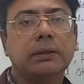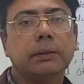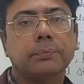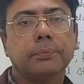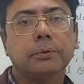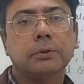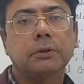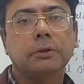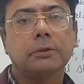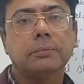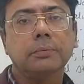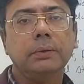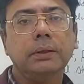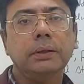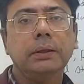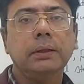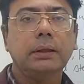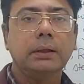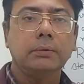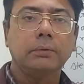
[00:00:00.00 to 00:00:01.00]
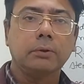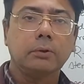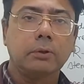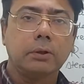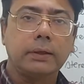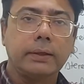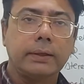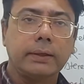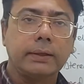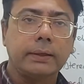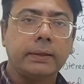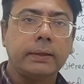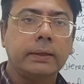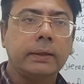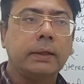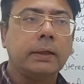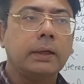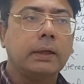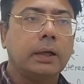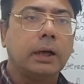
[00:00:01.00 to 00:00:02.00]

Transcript: supposed to be levorotatory.